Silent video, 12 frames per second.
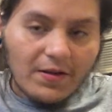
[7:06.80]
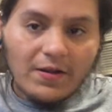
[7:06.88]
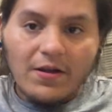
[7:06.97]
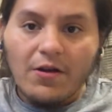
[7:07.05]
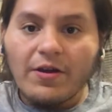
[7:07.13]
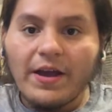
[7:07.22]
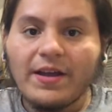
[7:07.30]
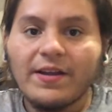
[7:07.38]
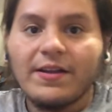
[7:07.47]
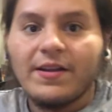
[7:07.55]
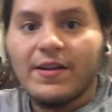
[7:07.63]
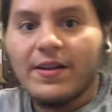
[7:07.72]
Okay.
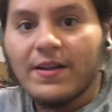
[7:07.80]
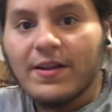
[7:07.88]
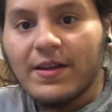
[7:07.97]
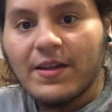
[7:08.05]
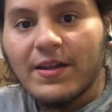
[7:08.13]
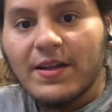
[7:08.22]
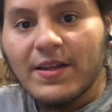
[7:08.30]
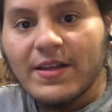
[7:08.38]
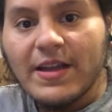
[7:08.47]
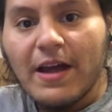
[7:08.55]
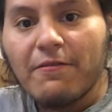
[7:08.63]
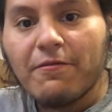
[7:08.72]

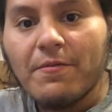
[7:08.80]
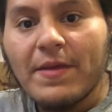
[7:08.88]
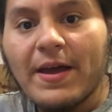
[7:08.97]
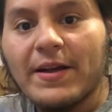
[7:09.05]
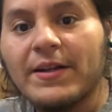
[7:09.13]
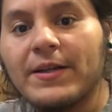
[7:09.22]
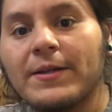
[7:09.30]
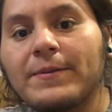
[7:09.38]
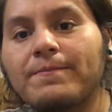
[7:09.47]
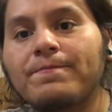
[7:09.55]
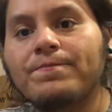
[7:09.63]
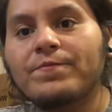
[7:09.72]
Now from
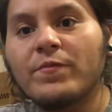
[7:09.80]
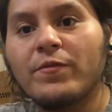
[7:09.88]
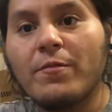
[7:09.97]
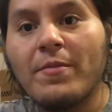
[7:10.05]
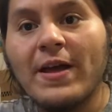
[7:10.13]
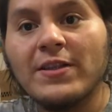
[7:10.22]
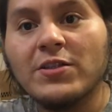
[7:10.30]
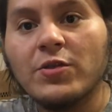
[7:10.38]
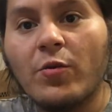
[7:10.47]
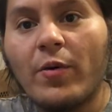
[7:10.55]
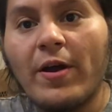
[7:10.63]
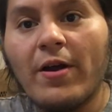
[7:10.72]
that
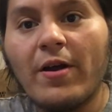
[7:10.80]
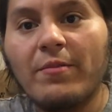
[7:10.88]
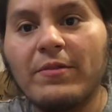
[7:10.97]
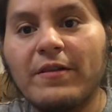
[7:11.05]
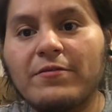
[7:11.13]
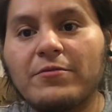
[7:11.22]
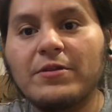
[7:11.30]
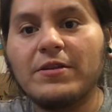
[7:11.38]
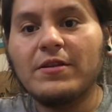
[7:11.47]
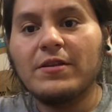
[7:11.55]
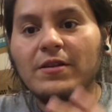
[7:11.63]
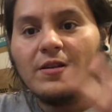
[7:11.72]
square, I'm left with
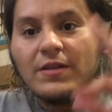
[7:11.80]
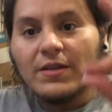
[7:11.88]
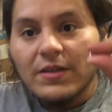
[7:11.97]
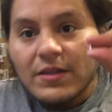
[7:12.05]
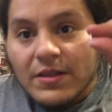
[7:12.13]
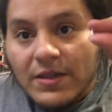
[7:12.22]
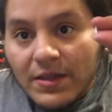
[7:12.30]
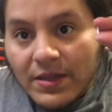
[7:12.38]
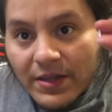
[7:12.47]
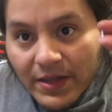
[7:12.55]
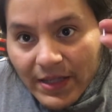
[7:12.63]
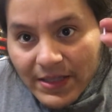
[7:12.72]

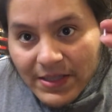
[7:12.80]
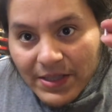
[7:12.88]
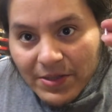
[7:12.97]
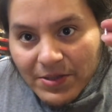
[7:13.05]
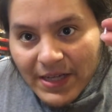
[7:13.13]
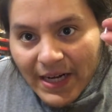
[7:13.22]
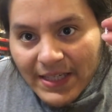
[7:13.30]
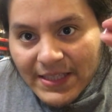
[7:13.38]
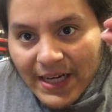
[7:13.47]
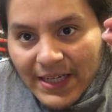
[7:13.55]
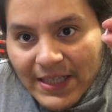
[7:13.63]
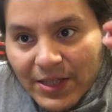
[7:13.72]
this little
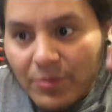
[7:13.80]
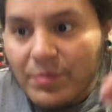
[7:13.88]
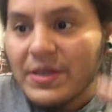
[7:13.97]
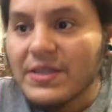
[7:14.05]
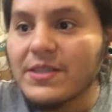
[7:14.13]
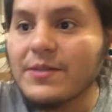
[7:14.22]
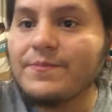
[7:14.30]
tiny little piece.